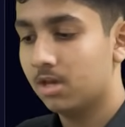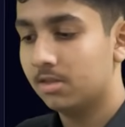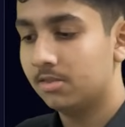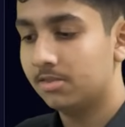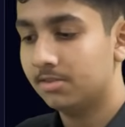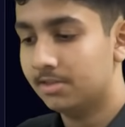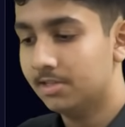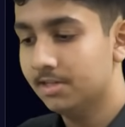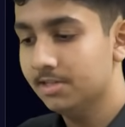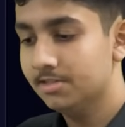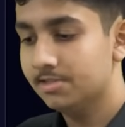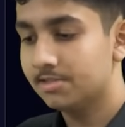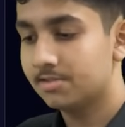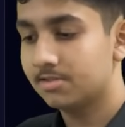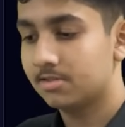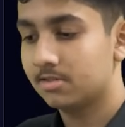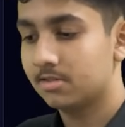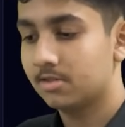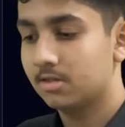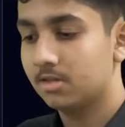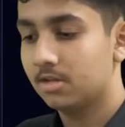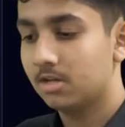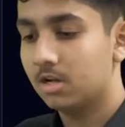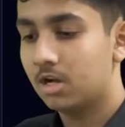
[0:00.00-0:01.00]
this
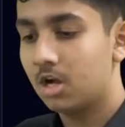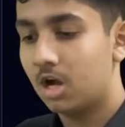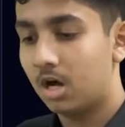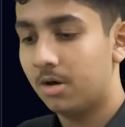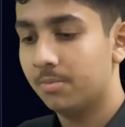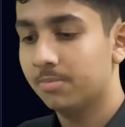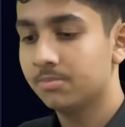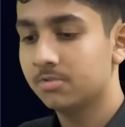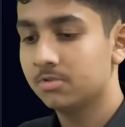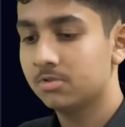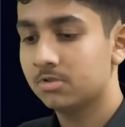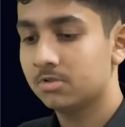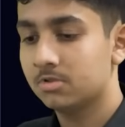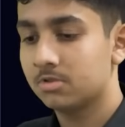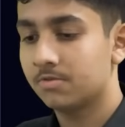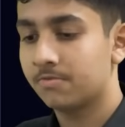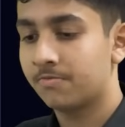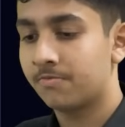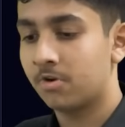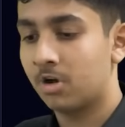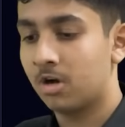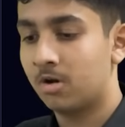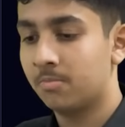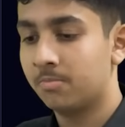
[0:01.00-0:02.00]
comes
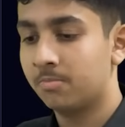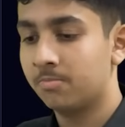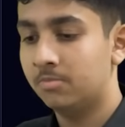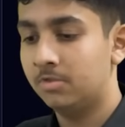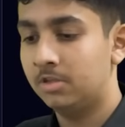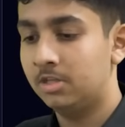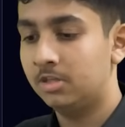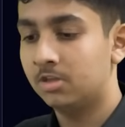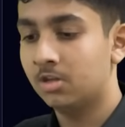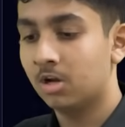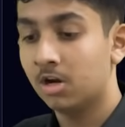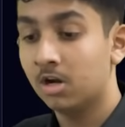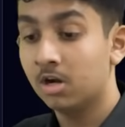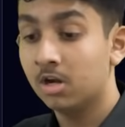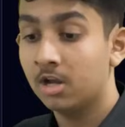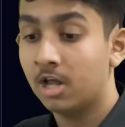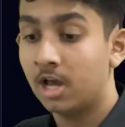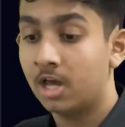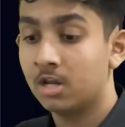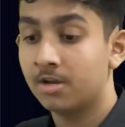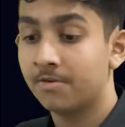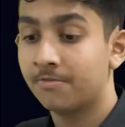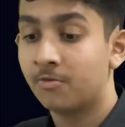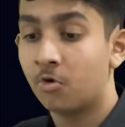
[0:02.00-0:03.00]
from the third
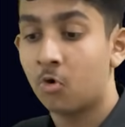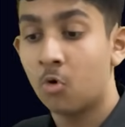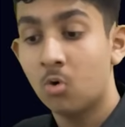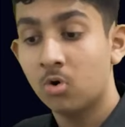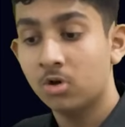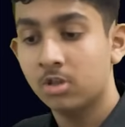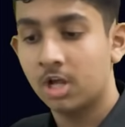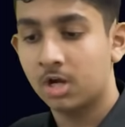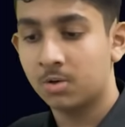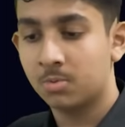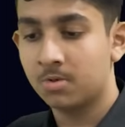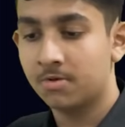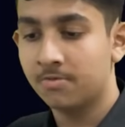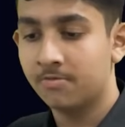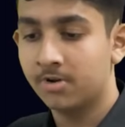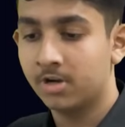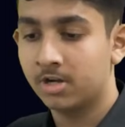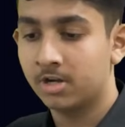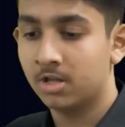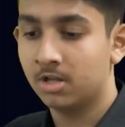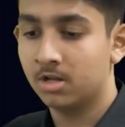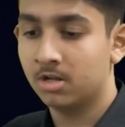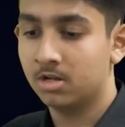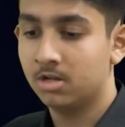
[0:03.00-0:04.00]
line of code that we've
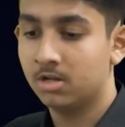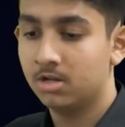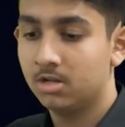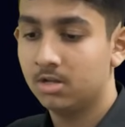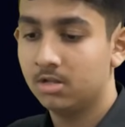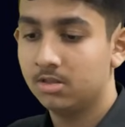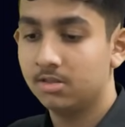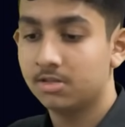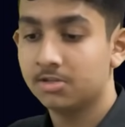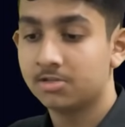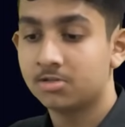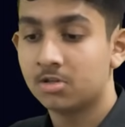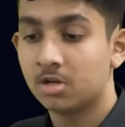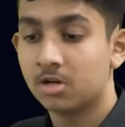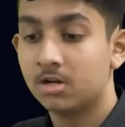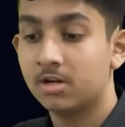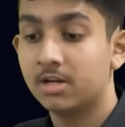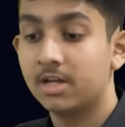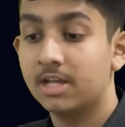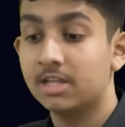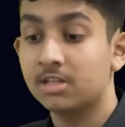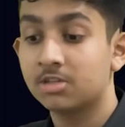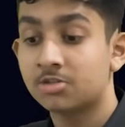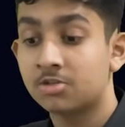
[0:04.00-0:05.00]
written this third
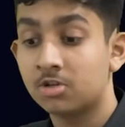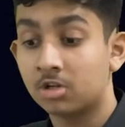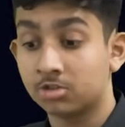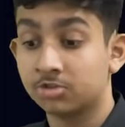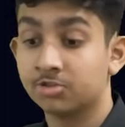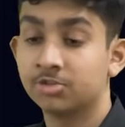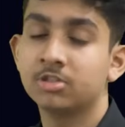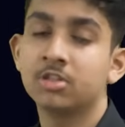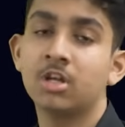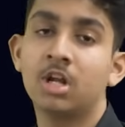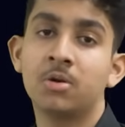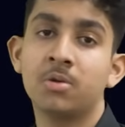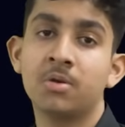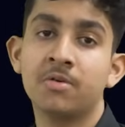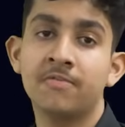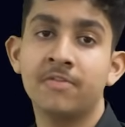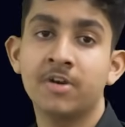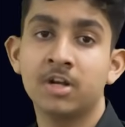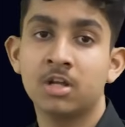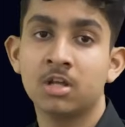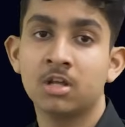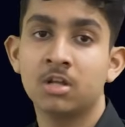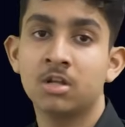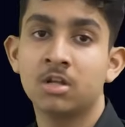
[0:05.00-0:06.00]
instruction that we've
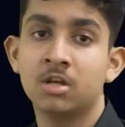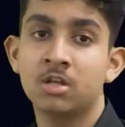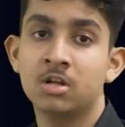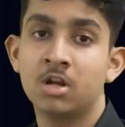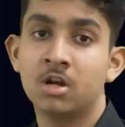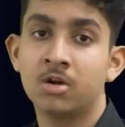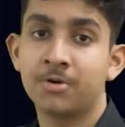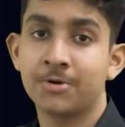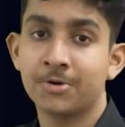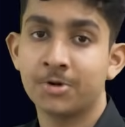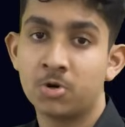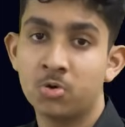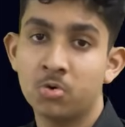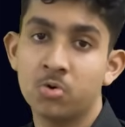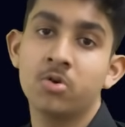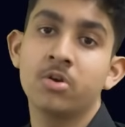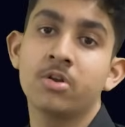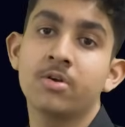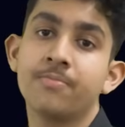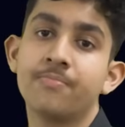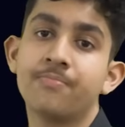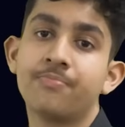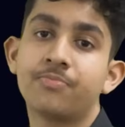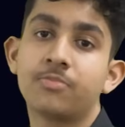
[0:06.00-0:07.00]
written in our code.
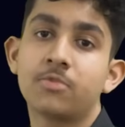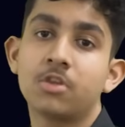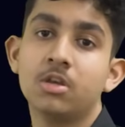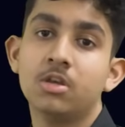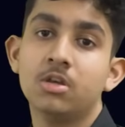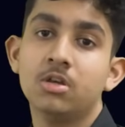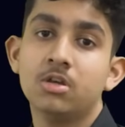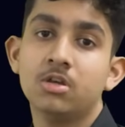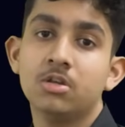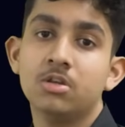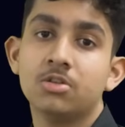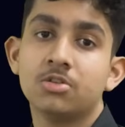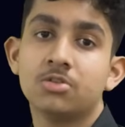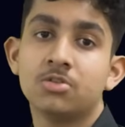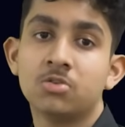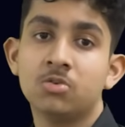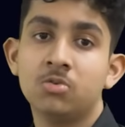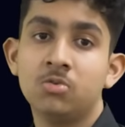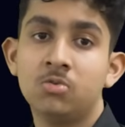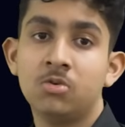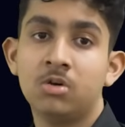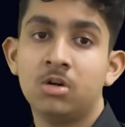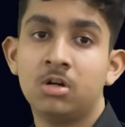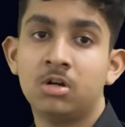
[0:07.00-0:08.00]

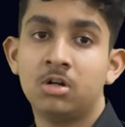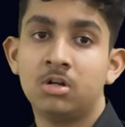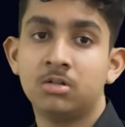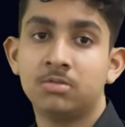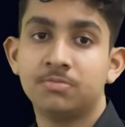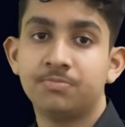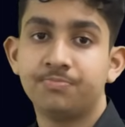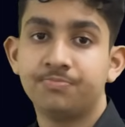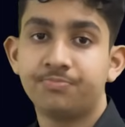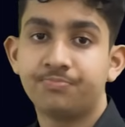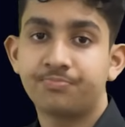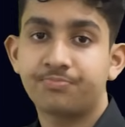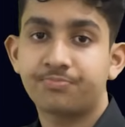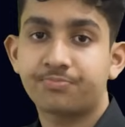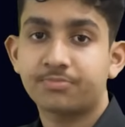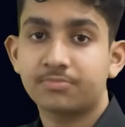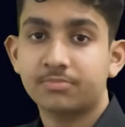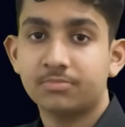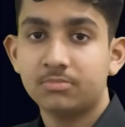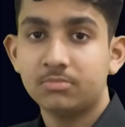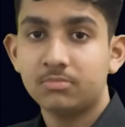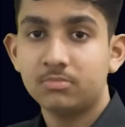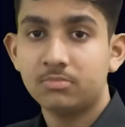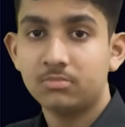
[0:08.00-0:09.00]
So uh,
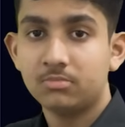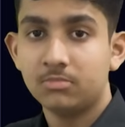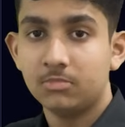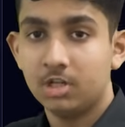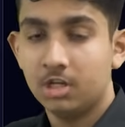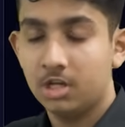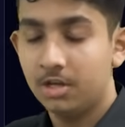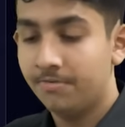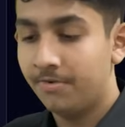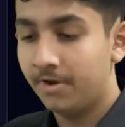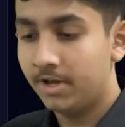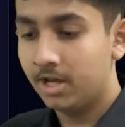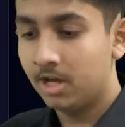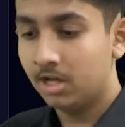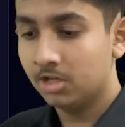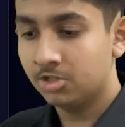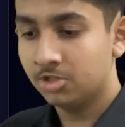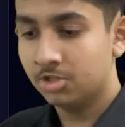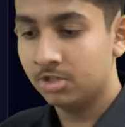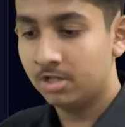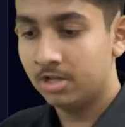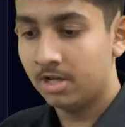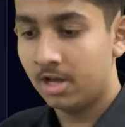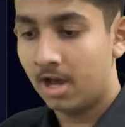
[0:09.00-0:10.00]
if I
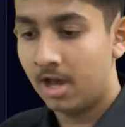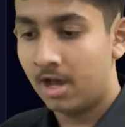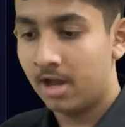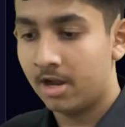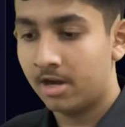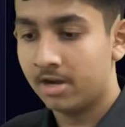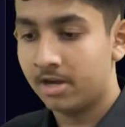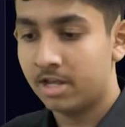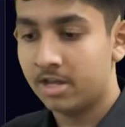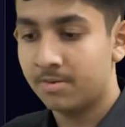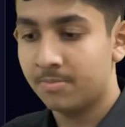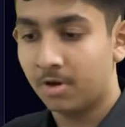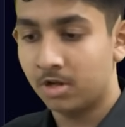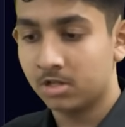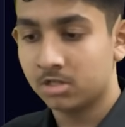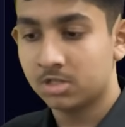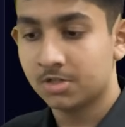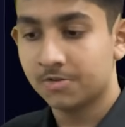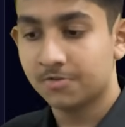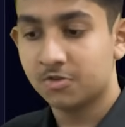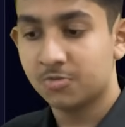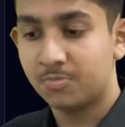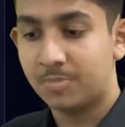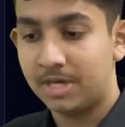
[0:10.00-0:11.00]
actually add a bunch
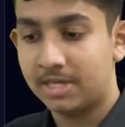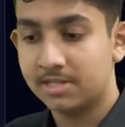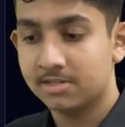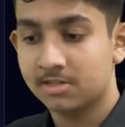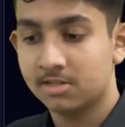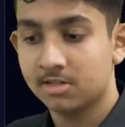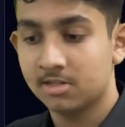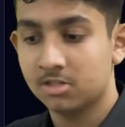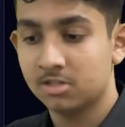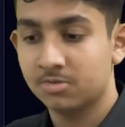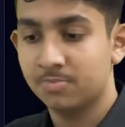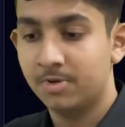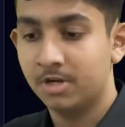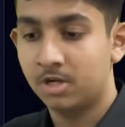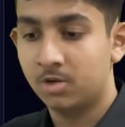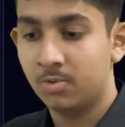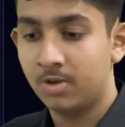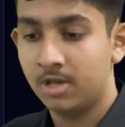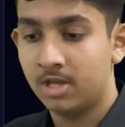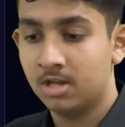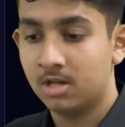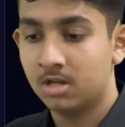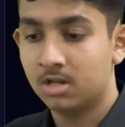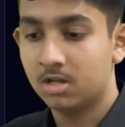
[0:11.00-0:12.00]
of spaces
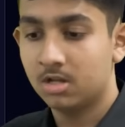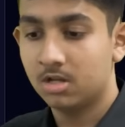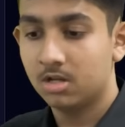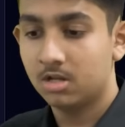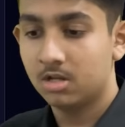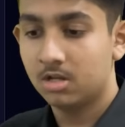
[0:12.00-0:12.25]
between